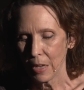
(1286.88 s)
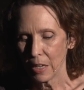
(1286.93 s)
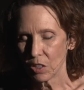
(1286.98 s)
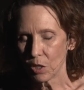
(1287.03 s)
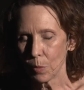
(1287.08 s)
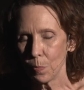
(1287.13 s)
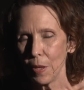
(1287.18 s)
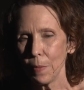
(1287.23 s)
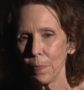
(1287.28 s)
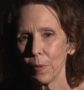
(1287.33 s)

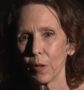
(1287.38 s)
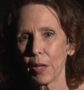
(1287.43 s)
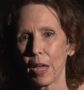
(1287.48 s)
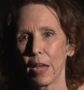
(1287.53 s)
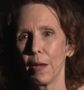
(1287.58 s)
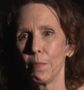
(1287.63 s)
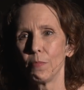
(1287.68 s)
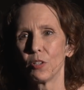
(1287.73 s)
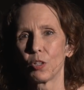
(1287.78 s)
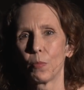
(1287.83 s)
Some people
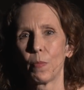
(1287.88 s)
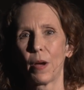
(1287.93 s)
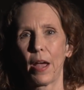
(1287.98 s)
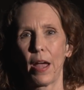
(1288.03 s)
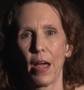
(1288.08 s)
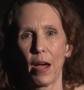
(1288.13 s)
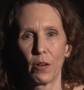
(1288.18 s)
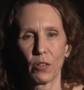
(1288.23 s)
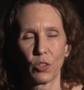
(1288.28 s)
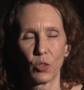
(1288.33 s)
came to my
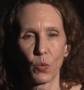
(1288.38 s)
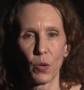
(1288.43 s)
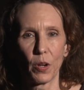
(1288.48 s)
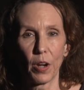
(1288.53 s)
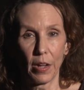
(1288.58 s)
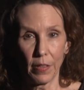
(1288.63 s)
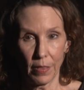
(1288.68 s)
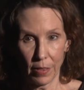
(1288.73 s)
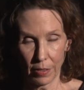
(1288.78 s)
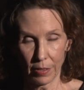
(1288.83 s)
house one
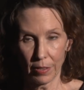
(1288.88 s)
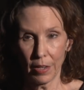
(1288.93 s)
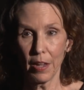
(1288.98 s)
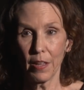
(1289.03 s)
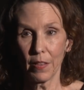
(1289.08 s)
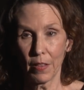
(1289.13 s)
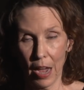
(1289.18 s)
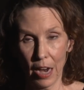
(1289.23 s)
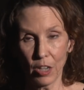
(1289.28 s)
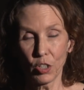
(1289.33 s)
night. The
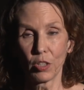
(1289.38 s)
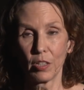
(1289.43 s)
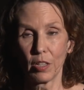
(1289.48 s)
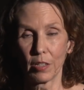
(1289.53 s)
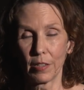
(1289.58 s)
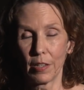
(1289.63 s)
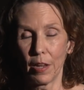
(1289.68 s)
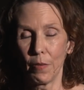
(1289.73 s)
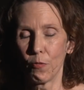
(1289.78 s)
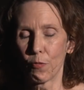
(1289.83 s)

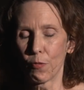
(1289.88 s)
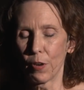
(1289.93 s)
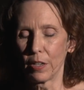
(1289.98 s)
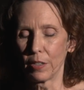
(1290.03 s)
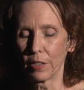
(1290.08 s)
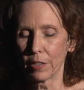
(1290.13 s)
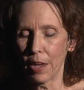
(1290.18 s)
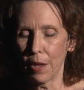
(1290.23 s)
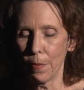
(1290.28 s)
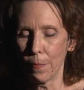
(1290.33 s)
same
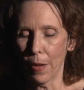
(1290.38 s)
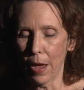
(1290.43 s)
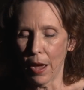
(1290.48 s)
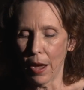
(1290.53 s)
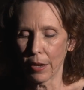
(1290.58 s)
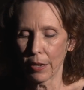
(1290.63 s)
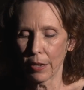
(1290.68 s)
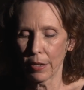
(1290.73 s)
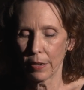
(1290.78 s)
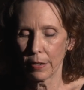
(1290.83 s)
friends came
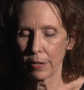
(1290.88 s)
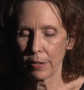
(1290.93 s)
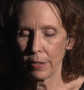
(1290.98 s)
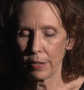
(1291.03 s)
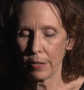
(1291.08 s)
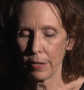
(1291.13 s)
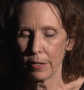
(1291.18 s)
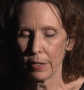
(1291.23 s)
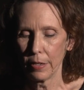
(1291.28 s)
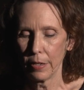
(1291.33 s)
back
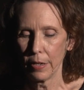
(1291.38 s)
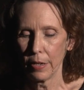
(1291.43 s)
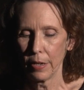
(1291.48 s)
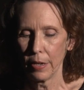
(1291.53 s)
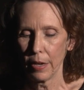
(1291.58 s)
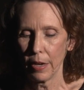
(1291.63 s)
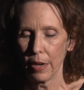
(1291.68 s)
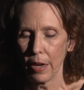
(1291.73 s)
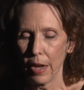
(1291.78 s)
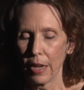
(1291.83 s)

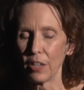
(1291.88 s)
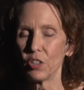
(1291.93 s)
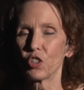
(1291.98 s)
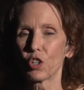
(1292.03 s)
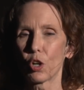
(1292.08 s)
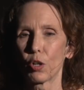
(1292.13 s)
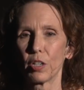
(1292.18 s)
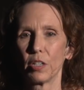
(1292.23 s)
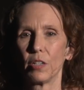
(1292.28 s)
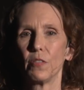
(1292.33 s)
and
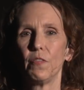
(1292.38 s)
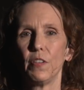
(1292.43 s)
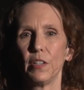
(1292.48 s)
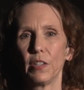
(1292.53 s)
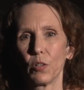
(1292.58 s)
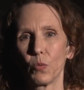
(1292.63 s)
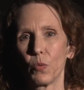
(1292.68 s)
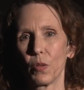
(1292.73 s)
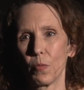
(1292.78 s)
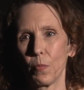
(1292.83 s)
started to
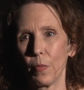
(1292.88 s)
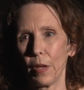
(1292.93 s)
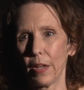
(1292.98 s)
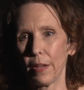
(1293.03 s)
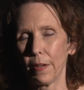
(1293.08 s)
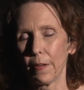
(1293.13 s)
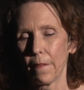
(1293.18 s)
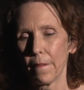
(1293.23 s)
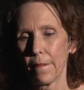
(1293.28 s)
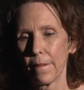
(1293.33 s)
visit with
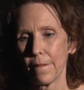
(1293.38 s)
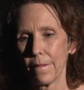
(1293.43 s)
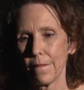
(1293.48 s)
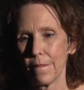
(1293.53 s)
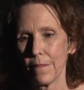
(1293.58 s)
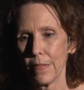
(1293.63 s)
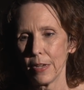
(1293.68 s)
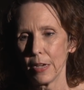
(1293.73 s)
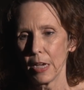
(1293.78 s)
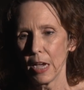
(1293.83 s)
me.
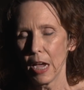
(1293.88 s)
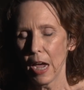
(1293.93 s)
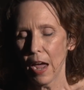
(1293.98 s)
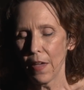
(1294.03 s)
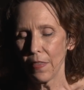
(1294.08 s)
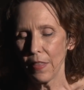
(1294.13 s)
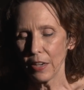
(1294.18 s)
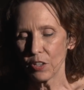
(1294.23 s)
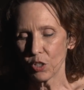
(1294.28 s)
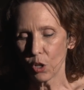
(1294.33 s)

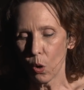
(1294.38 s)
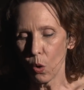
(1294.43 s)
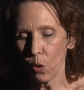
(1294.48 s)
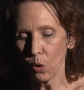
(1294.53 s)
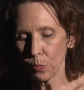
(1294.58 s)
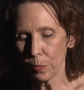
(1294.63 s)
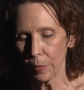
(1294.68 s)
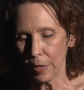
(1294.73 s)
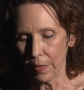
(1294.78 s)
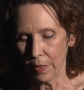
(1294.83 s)
And they
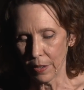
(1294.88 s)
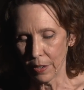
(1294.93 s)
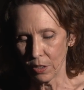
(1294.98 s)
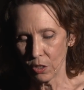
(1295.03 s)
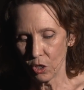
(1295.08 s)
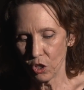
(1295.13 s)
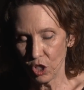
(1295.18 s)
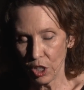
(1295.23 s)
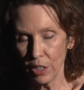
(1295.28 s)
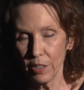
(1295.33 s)
told me
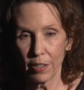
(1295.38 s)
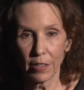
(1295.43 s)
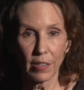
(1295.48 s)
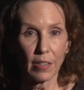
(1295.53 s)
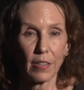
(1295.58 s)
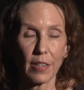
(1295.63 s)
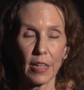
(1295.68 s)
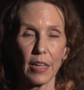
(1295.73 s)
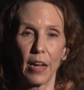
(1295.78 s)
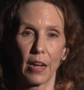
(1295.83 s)
that Jesus
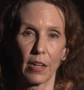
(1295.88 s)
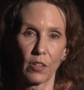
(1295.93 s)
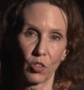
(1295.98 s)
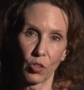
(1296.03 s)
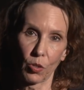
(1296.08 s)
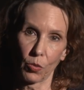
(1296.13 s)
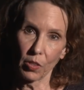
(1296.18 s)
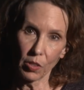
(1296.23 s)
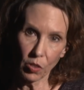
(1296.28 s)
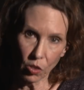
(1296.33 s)
is the
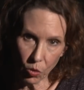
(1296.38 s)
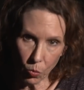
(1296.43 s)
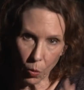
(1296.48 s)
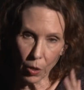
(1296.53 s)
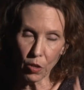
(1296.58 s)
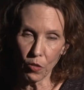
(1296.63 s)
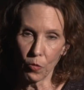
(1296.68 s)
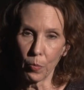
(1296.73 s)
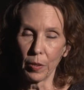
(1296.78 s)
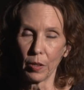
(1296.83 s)
answer. This is
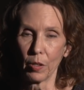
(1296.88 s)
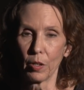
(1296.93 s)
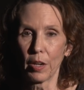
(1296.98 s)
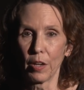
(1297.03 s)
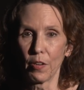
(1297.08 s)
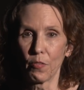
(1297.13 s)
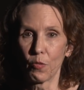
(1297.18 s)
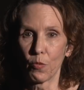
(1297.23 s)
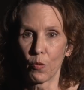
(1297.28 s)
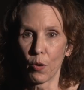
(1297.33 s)
what you've been
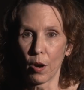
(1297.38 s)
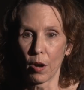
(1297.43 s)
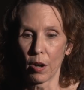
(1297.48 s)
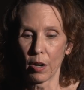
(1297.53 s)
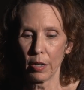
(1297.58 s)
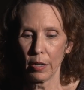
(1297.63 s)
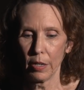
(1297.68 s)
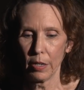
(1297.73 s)
looking for.